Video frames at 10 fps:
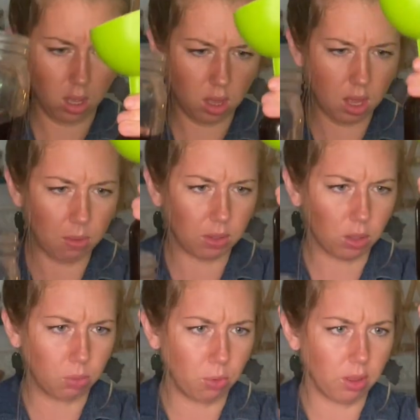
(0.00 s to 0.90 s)
that was a
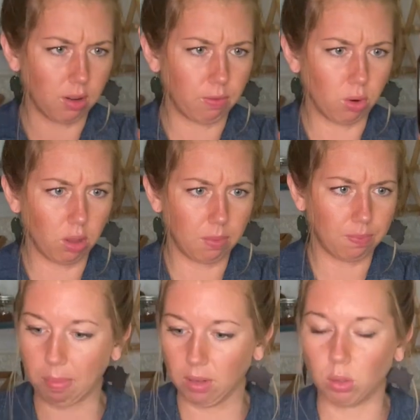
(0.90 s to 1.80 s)
little more than 1/4.
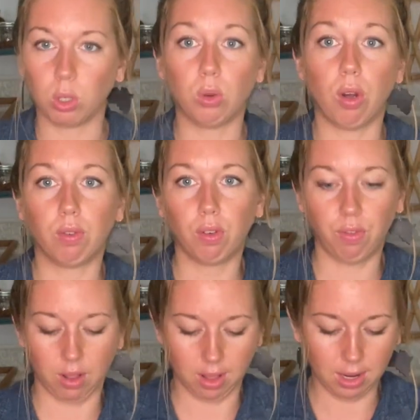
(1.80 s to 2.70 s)
Happens when you
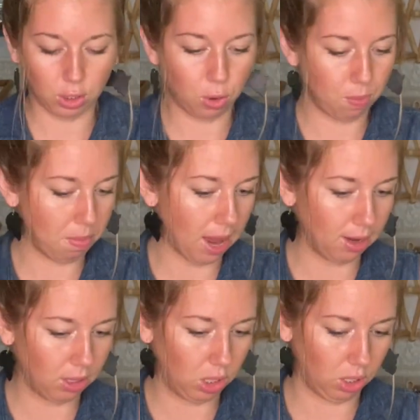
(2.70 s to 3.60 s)
overfill it, you
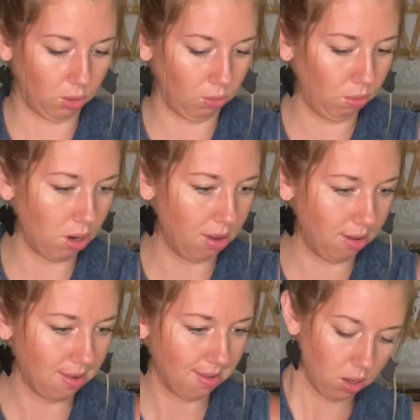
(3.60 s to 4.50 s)
make do.
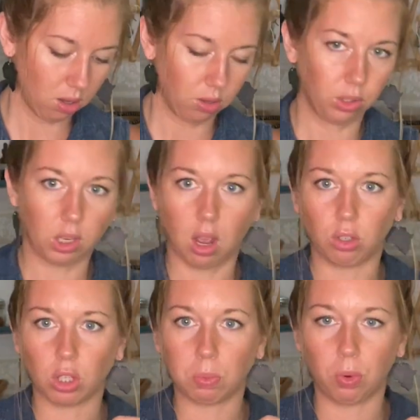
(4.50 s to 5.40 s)
So I'll
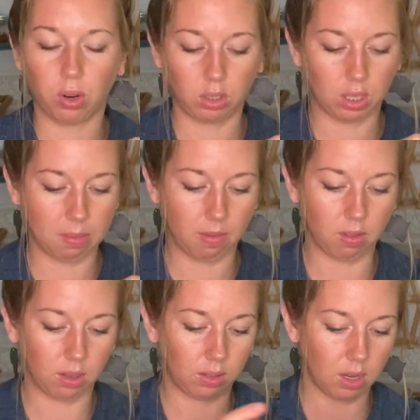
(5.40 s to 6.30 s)
just pour some
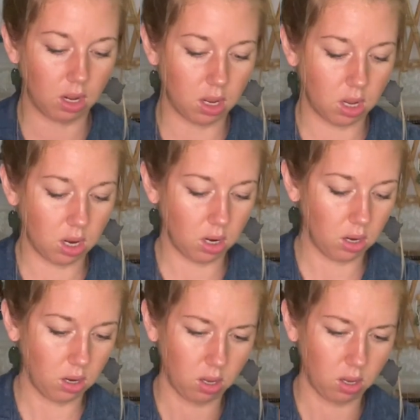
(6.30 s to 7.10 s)
of this in here.